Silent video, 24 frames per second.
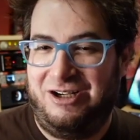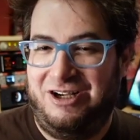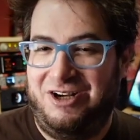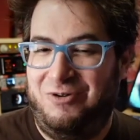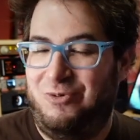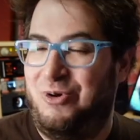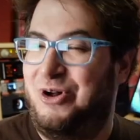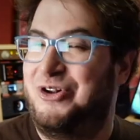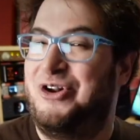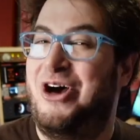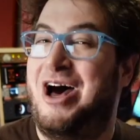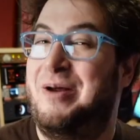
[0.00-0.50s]

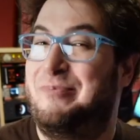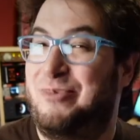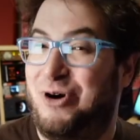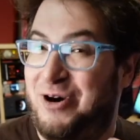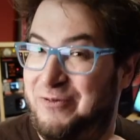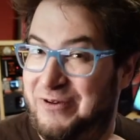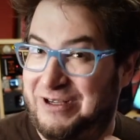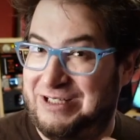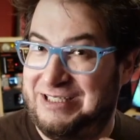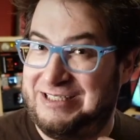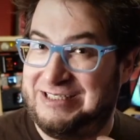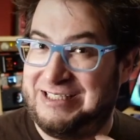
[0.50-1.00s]
Well, not
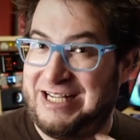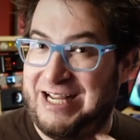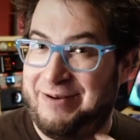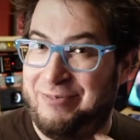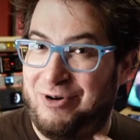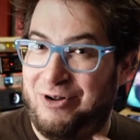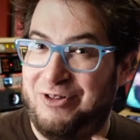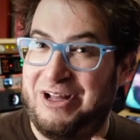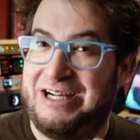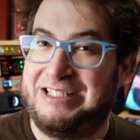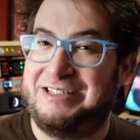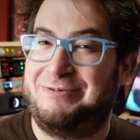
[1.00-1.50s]
perfectly
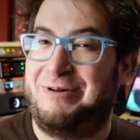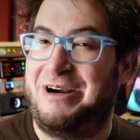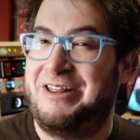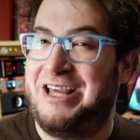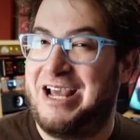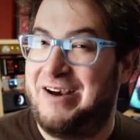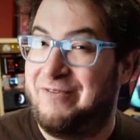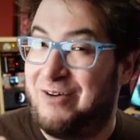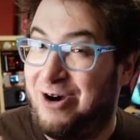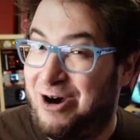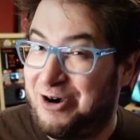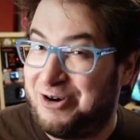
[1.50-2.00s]
stable, that's why they
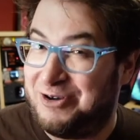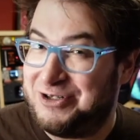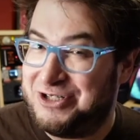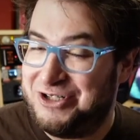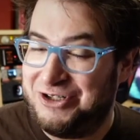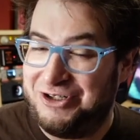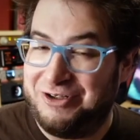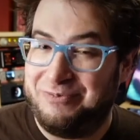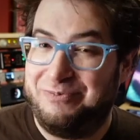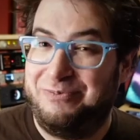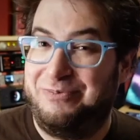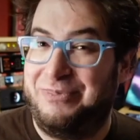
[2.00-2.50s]
have
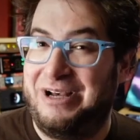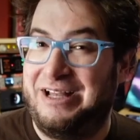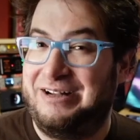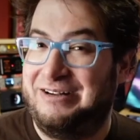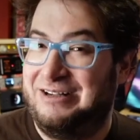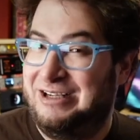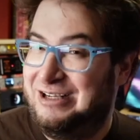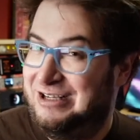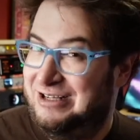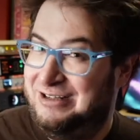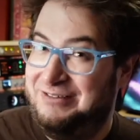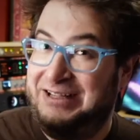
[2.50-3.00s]
auto-tune, but
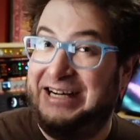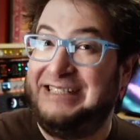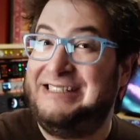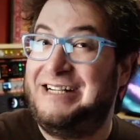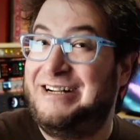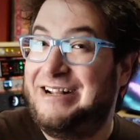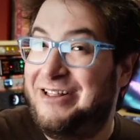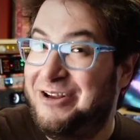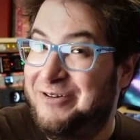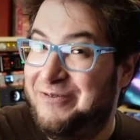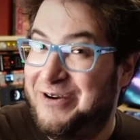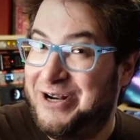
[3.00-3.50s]
that's
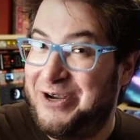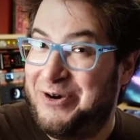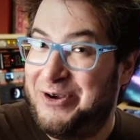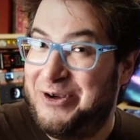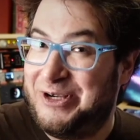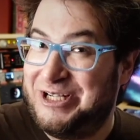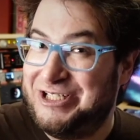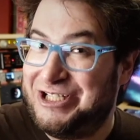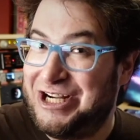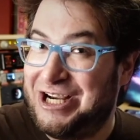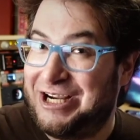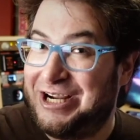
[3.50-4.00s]
another video you
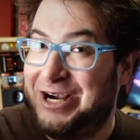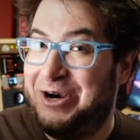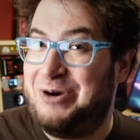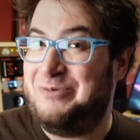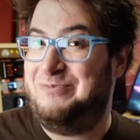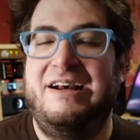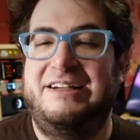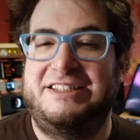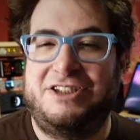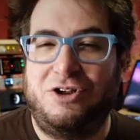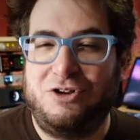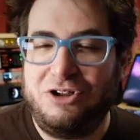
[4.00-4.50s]
can check out.
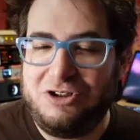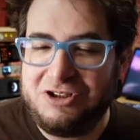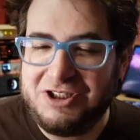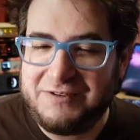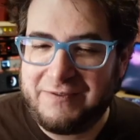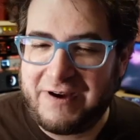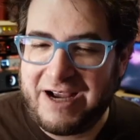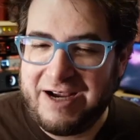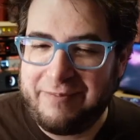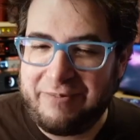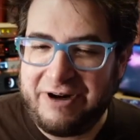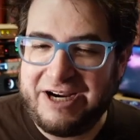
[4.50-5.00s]
So those
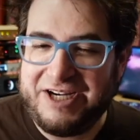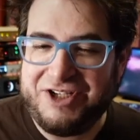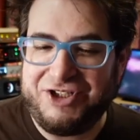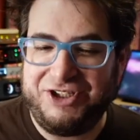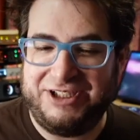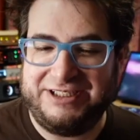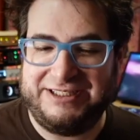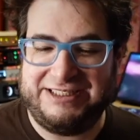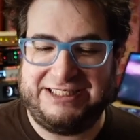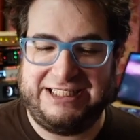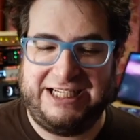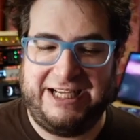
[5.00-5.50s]

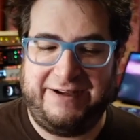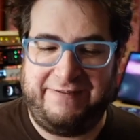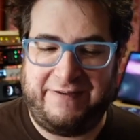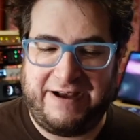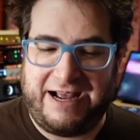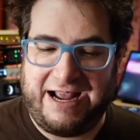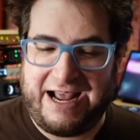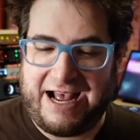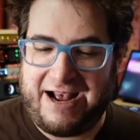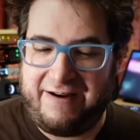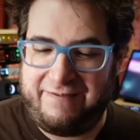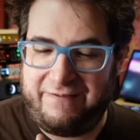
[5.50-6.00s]
vibrations, if I
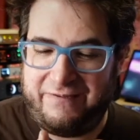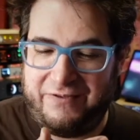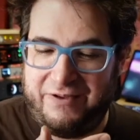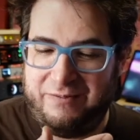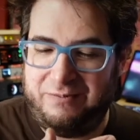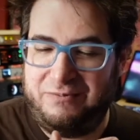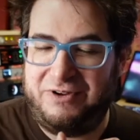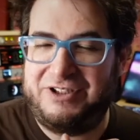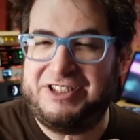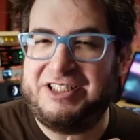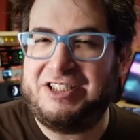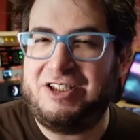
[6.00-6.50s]
have
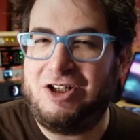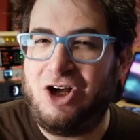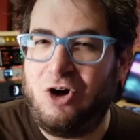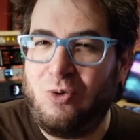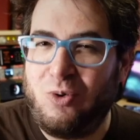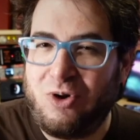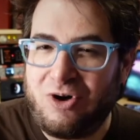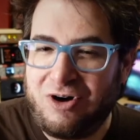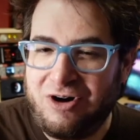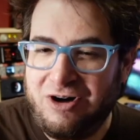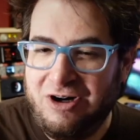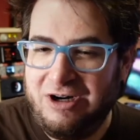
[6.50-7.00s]
them
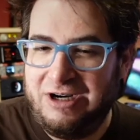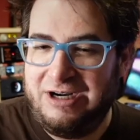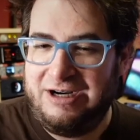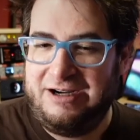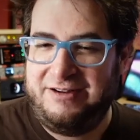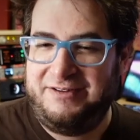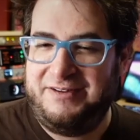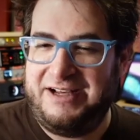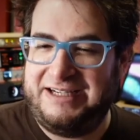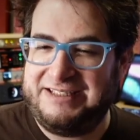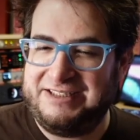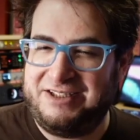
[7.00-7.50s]
slower,
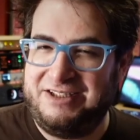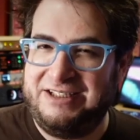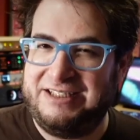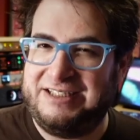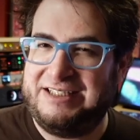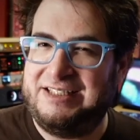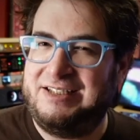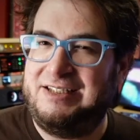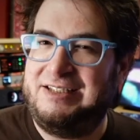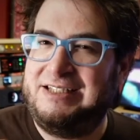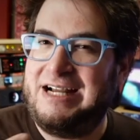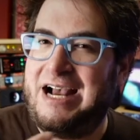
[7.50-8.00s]
that's gonna
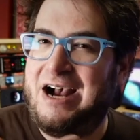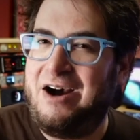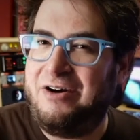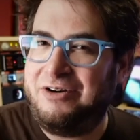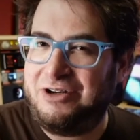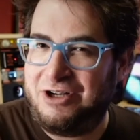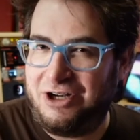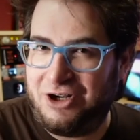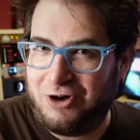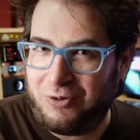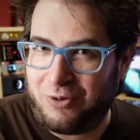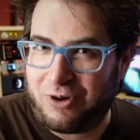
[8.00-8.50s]

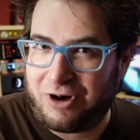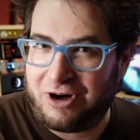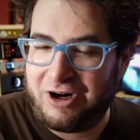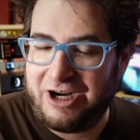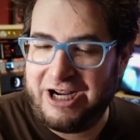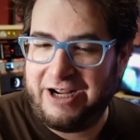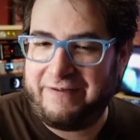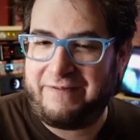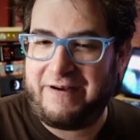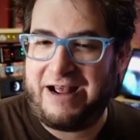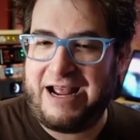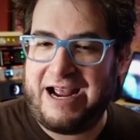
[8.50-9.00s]
sound lower.
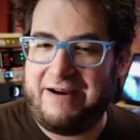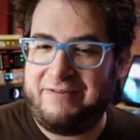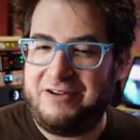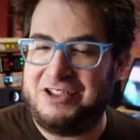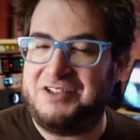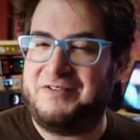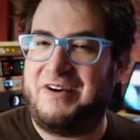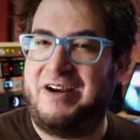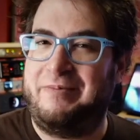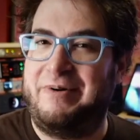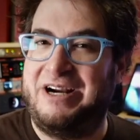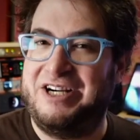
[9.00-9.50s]
If I have those
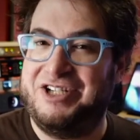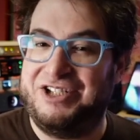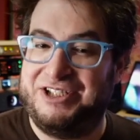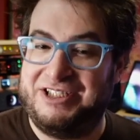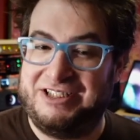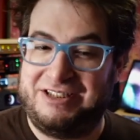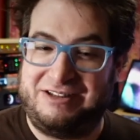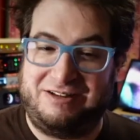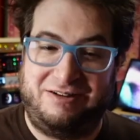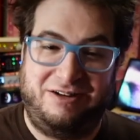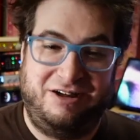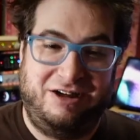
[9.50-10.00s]

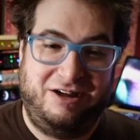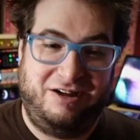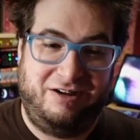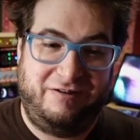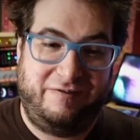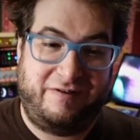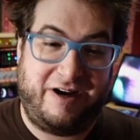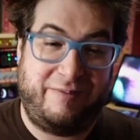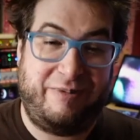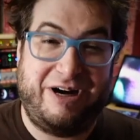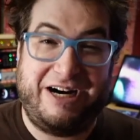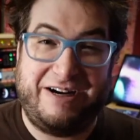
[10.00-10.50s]
vibrations
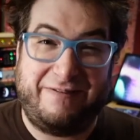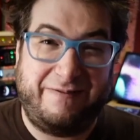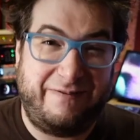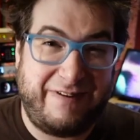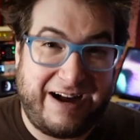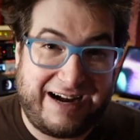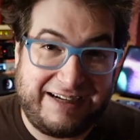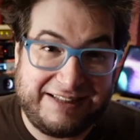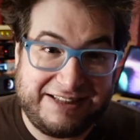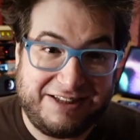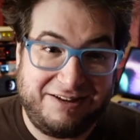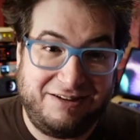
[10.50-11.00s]
vibrating
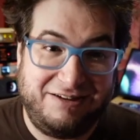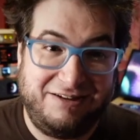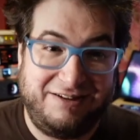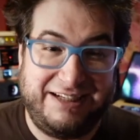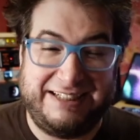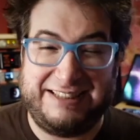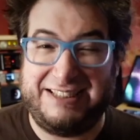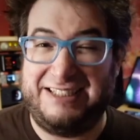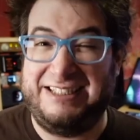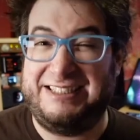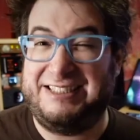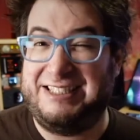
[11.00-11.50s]
faster,
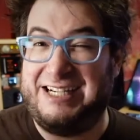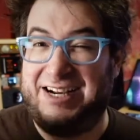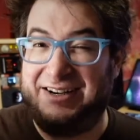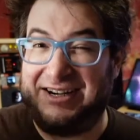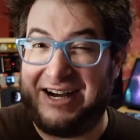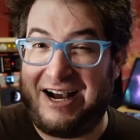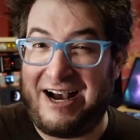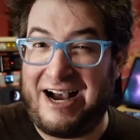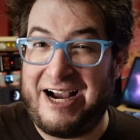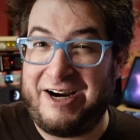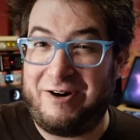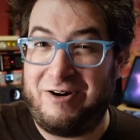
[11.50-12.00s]
that's gonna sound
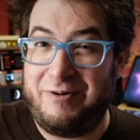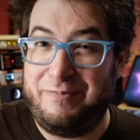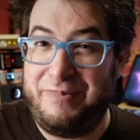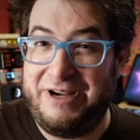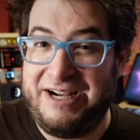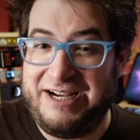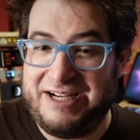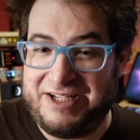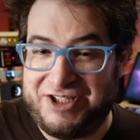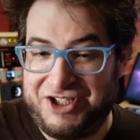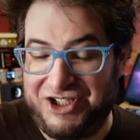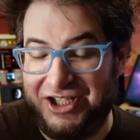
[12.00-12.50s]
higher in
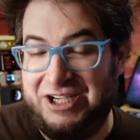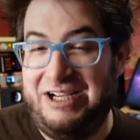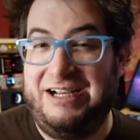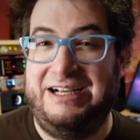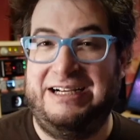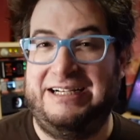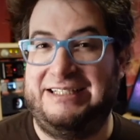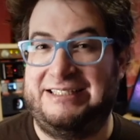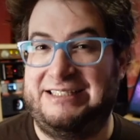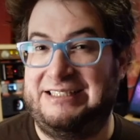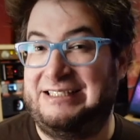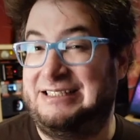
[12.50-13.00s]
pitch.
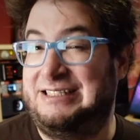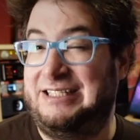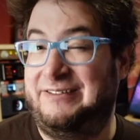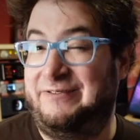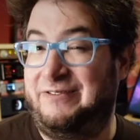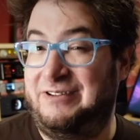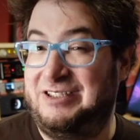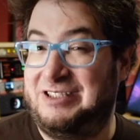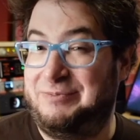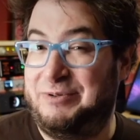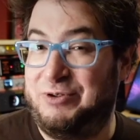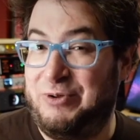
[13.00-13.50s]
It's this
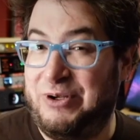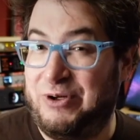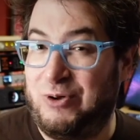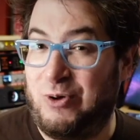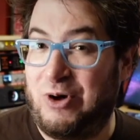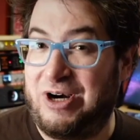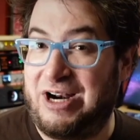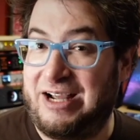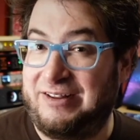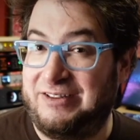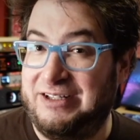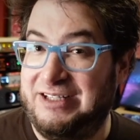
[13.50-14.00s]
difference between
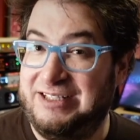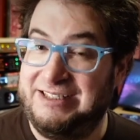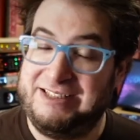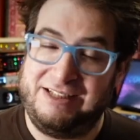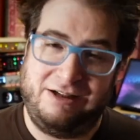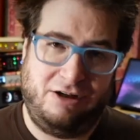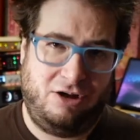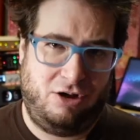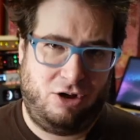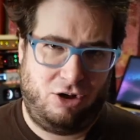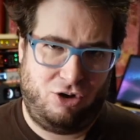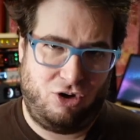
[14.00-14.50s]
going like this,
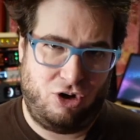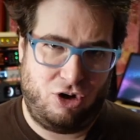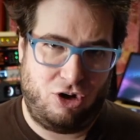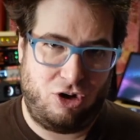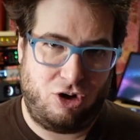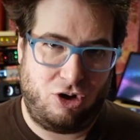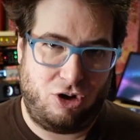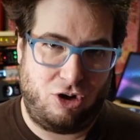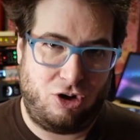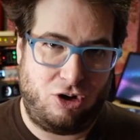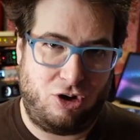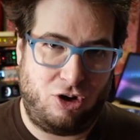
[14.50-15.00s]

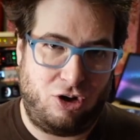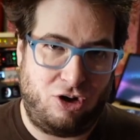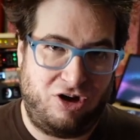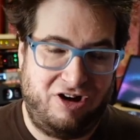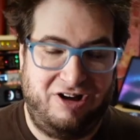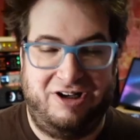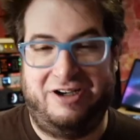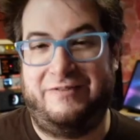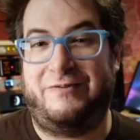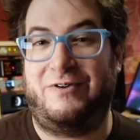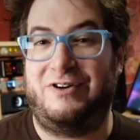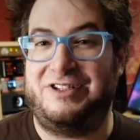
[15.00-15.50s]

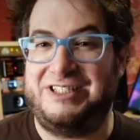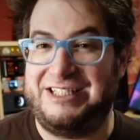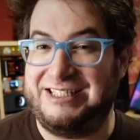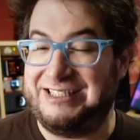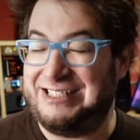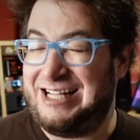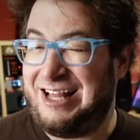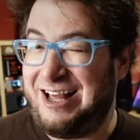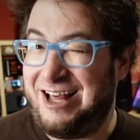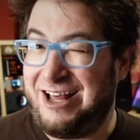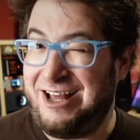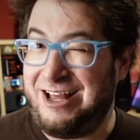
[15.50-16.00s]

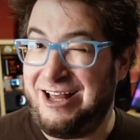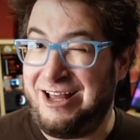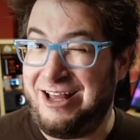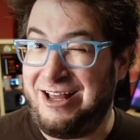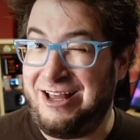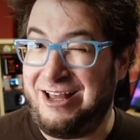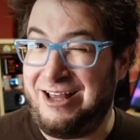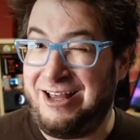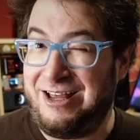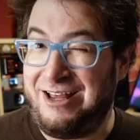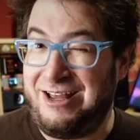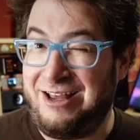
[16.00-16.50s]
versus
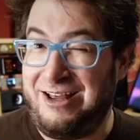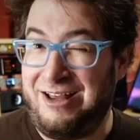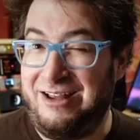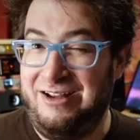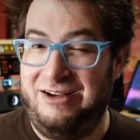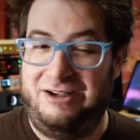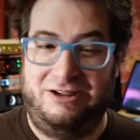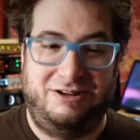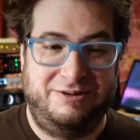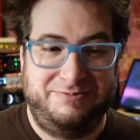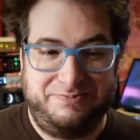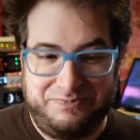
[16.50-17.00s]

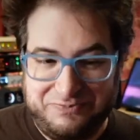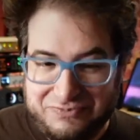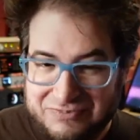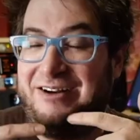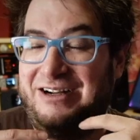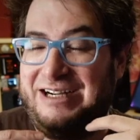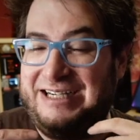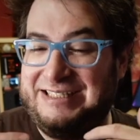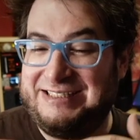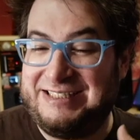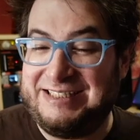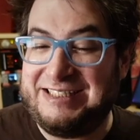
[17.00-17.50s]

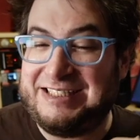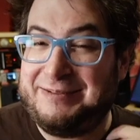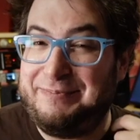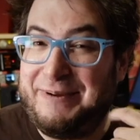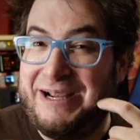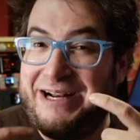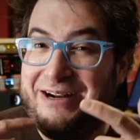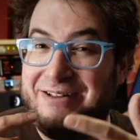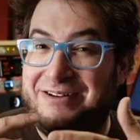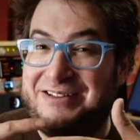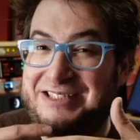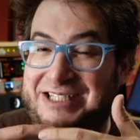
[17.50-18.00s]
it's the
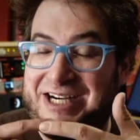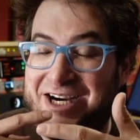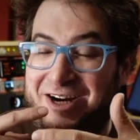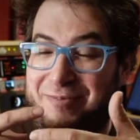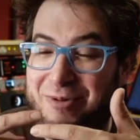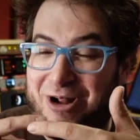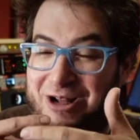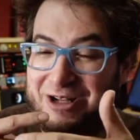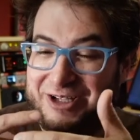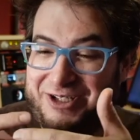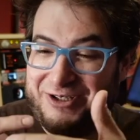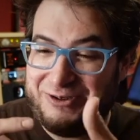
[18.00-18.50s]
speed of those air
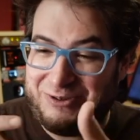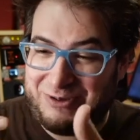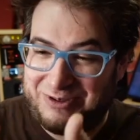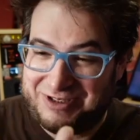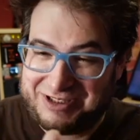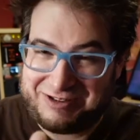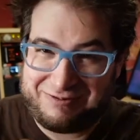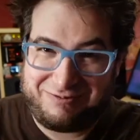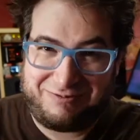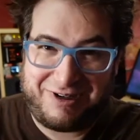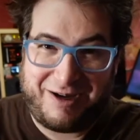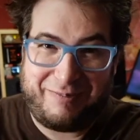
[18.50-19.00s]

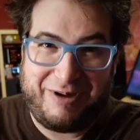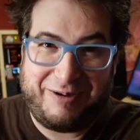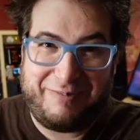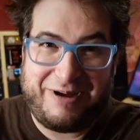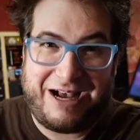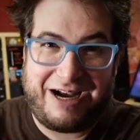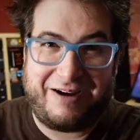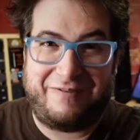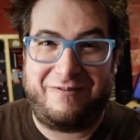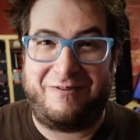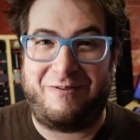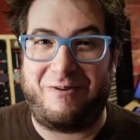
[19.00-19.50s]
molecules rubbing
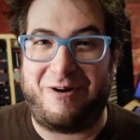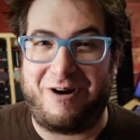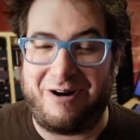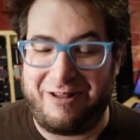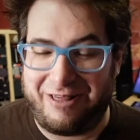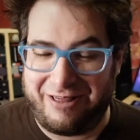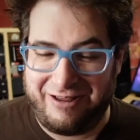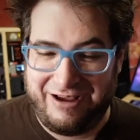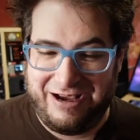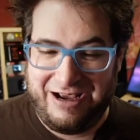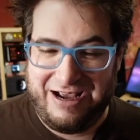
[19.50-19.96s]
back and forth.